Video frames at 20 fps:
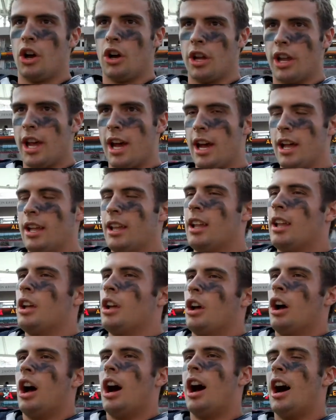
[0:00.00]
Oh, yeah.
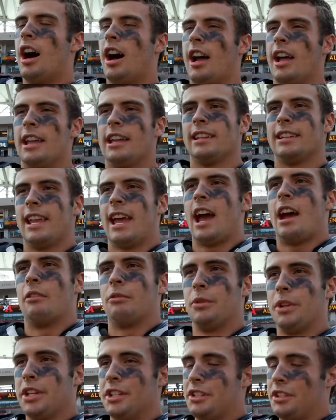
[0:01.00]

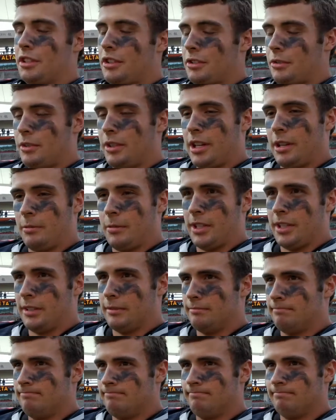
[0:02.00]
Yeah, Region 3, I mean,